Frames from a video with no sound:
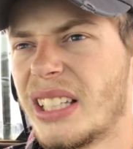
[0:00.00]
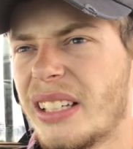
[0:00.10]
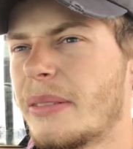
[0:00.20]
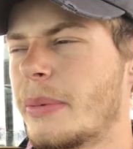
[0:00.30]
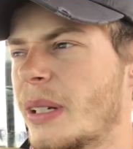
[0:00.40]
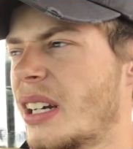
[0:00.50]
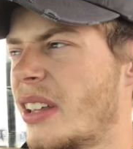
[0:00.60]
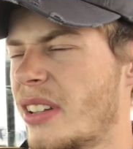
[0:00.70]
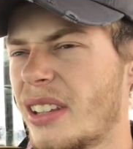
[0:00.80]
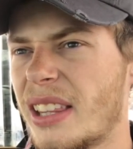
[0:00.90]
Yeah, but
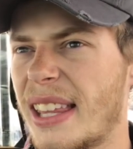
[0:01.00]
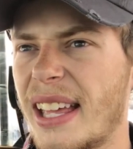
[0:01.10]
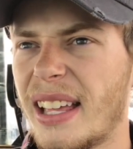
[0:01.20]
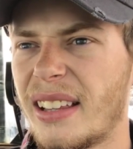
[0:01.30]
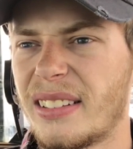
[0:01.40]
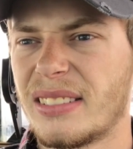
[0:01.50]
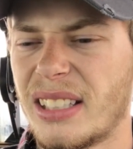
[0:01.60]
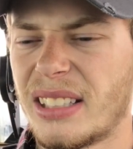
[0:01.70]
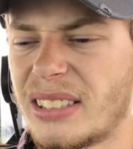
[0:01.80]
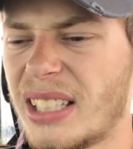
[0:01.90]
other than that,
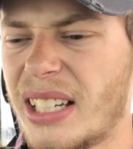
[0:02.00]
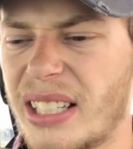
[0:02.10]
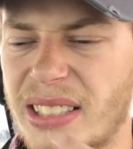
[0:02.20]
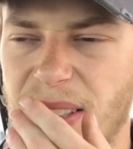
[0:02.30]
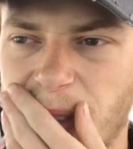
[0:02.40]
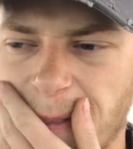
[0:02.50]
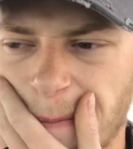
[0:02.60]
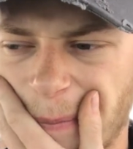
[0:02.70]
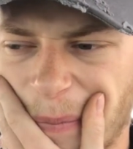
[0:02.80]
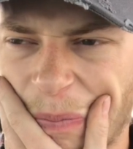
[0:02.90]
like I said, it's
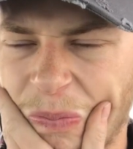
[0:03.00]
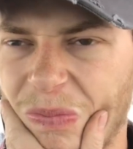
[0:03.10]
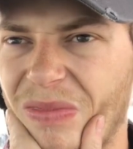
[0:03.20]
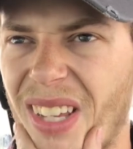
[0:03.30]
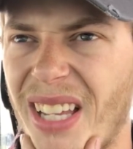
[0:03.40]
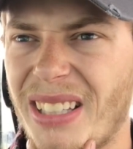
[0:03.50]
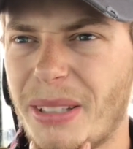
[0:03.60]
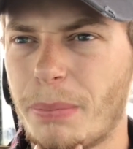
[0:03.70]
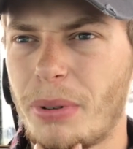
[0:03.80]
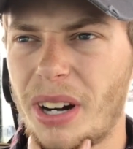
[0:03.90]

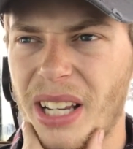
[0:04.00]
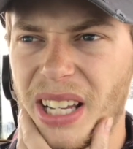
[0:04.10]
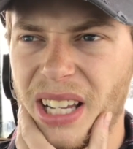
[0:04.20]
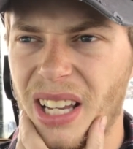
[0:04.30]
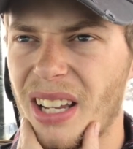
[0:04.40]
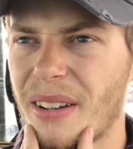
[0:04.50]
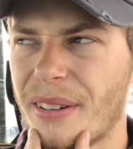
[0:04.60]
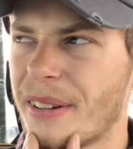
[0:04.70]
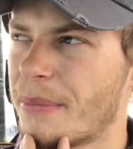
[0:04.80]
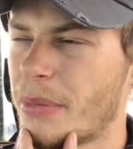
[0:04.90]
pretty
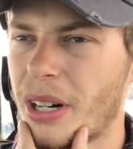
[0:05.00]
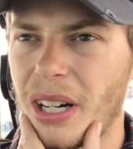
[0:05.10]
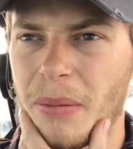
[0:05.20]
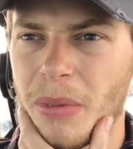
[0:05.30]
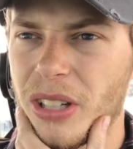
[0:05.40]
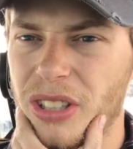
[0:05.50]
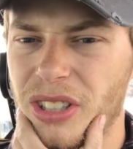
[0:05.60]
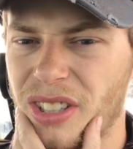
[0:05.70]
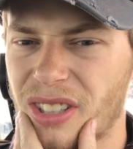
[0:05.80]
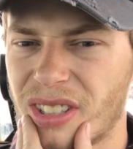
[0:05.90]

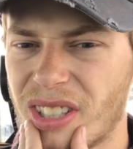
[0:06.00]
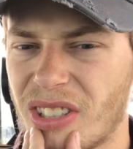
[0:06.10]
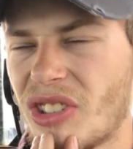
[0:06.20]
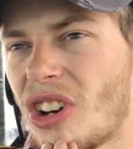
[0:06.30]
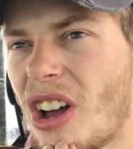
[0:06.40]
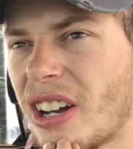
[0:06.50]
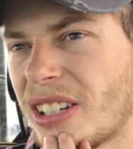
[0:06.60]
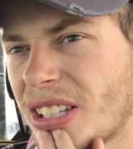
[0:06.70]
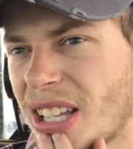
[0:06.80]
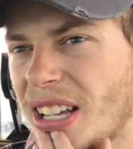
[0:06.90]
much just as
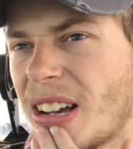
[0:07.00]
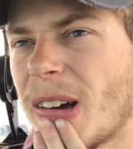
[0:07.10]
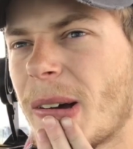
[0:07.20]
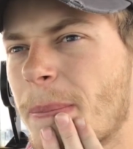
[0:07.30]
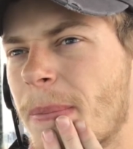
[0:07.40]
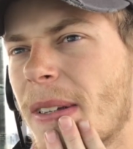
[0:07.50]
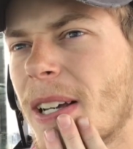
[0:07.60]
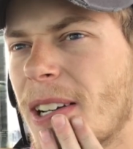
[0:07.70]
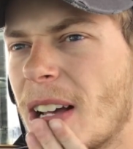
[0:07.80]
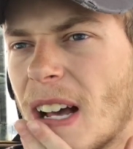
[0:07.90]
stock as they come.
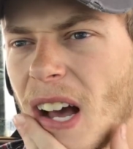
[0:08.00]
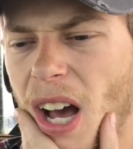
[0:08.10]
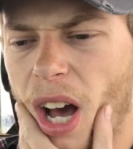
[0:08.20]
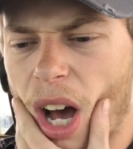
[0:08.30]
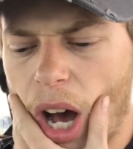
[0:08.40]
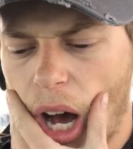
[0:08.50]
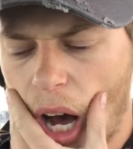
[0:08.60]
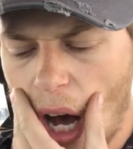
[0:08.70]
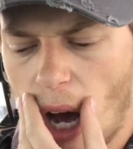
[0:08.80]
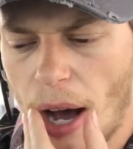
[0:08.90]

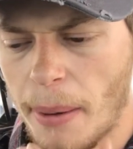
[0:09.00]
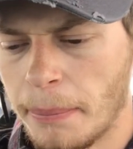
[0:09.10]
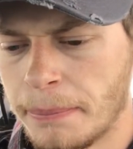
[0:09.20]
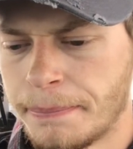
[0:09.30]
Yeah,